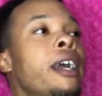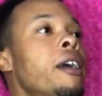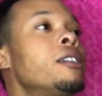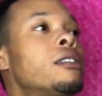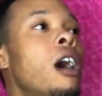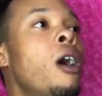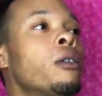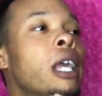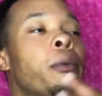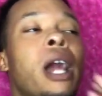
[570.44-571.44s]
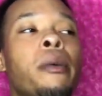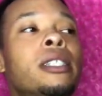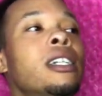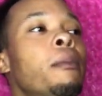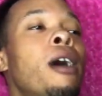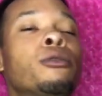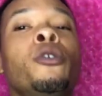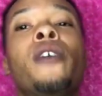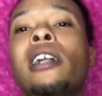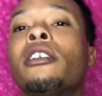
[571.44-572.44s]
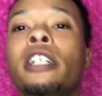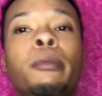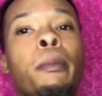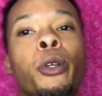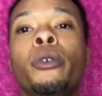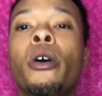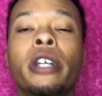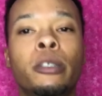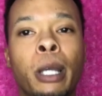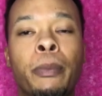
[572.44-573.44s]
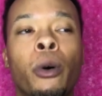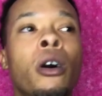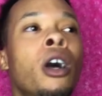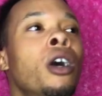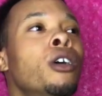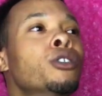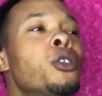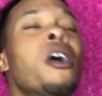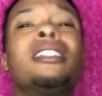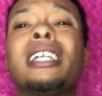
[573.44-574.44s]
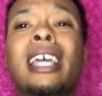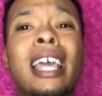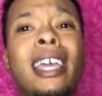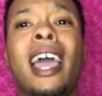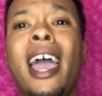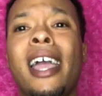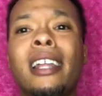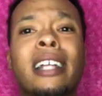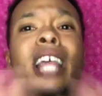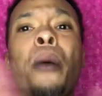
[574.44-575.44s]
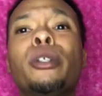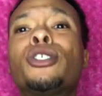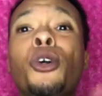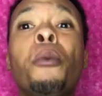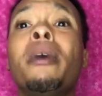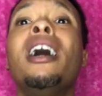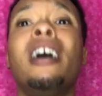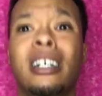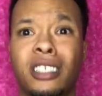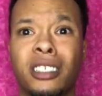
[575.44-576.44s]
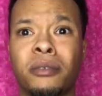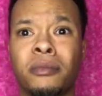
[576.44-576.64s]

here's the whole thing when I was saying about you follow these people, you know these people. George and King Kane, like, that was too much.